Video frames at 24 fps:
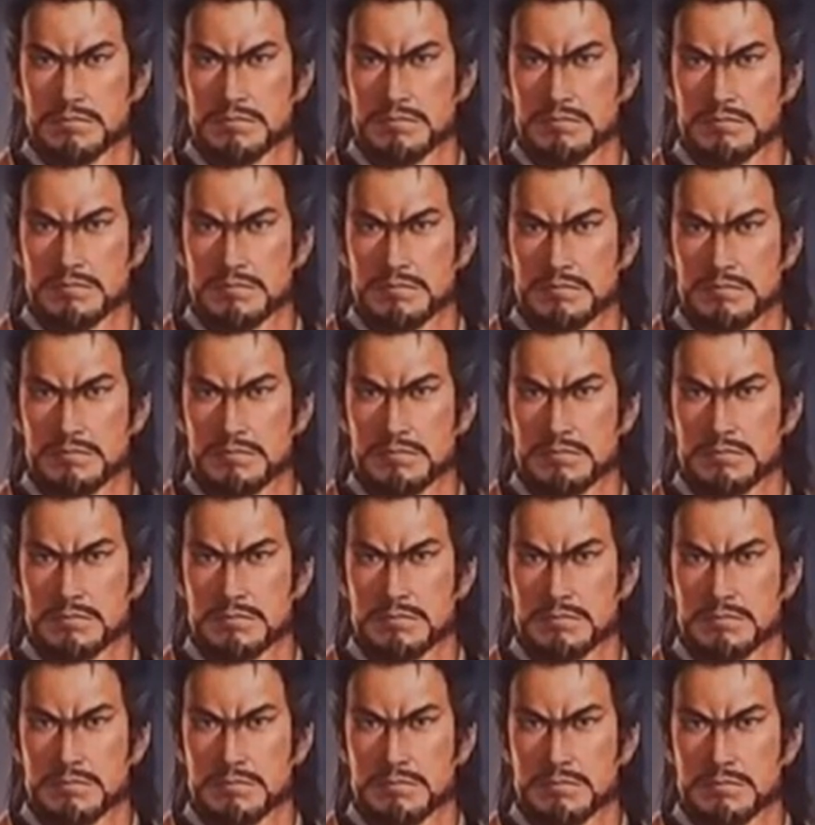
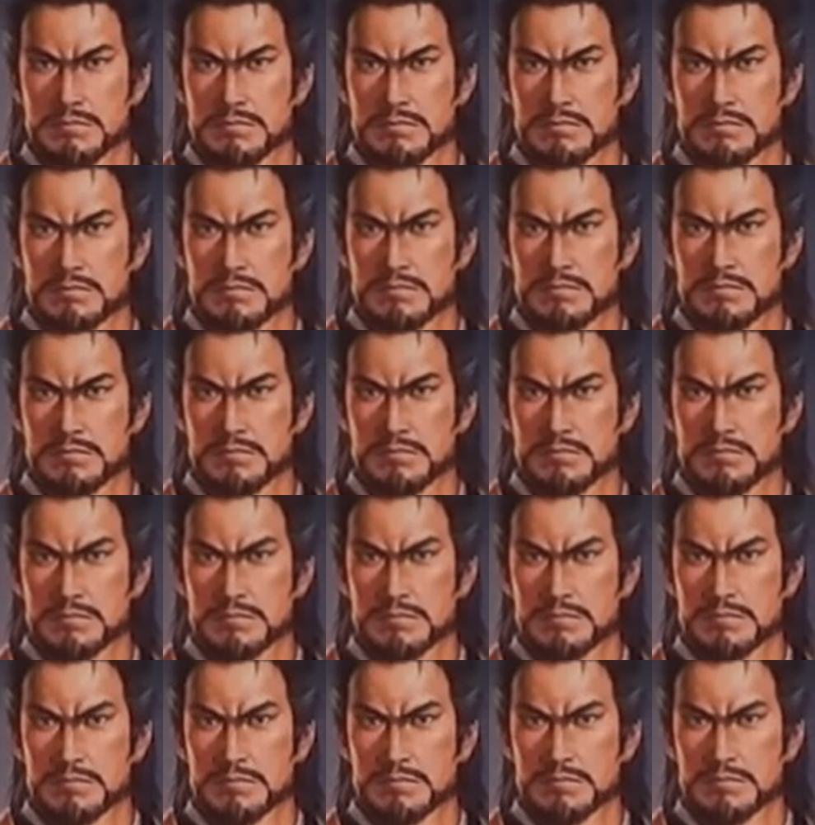
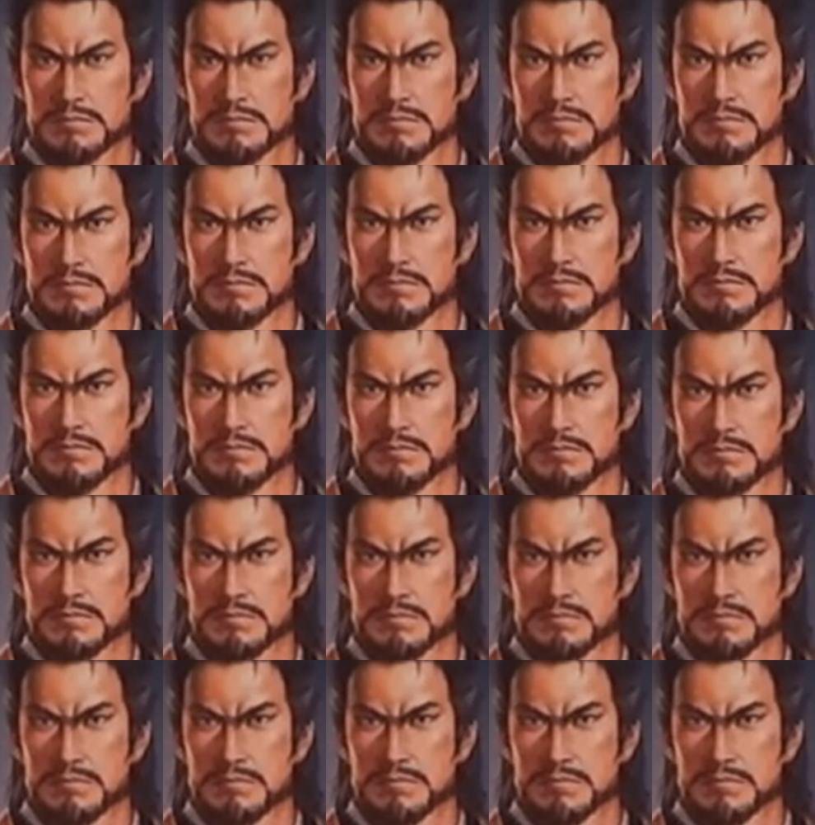
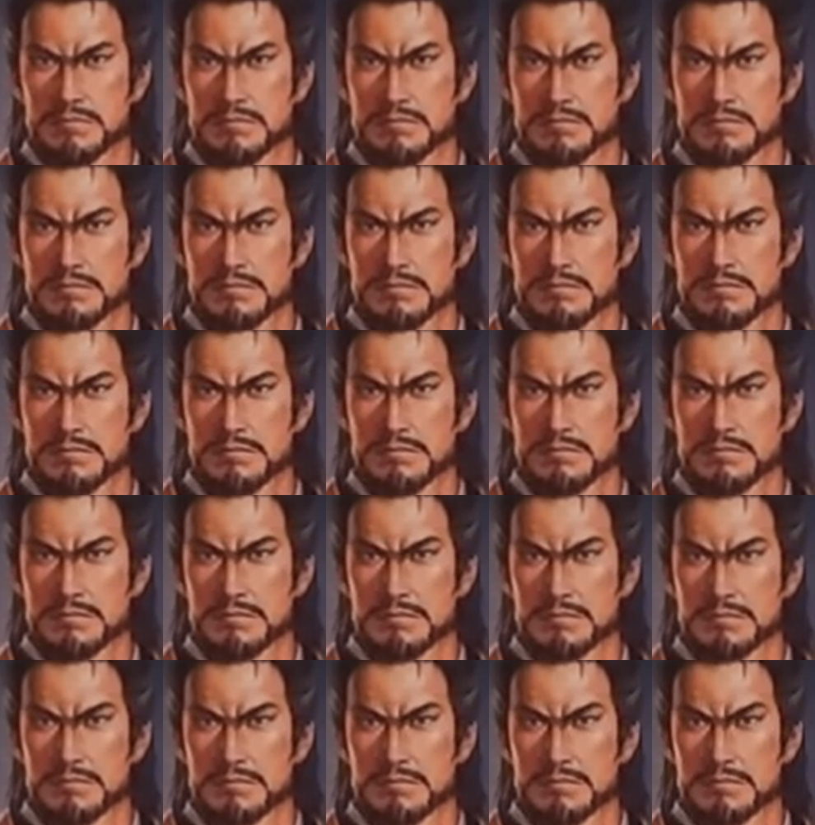
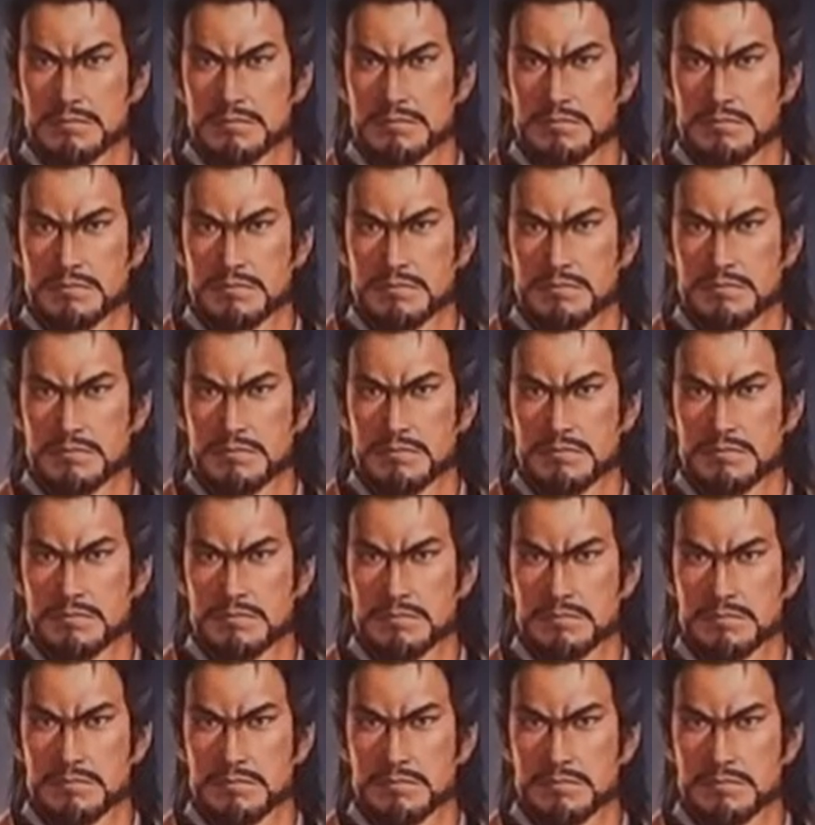
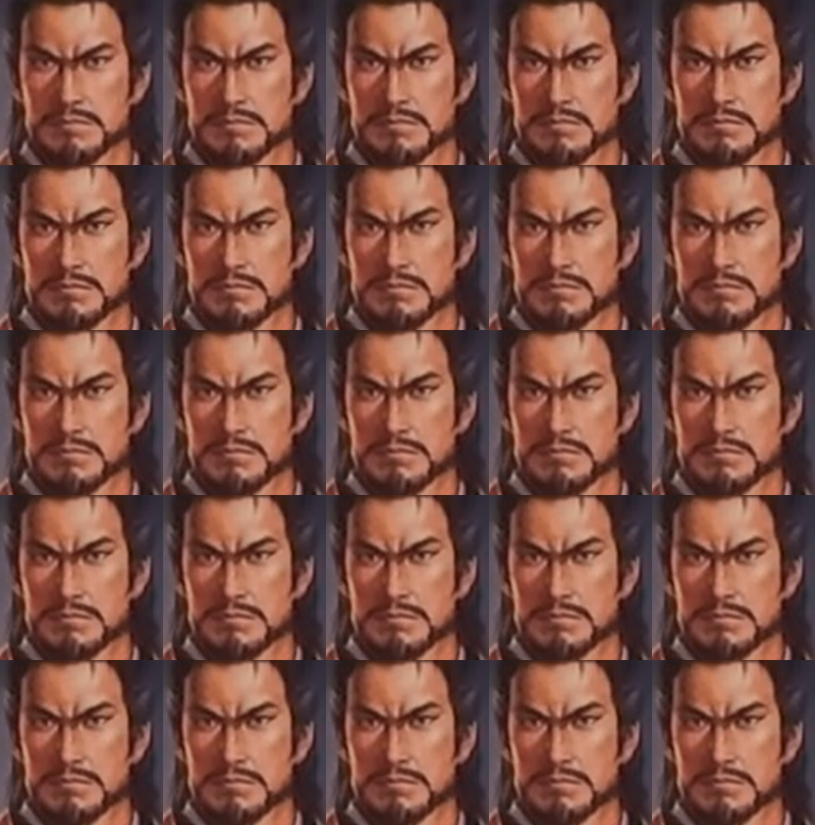This person isn't speaking.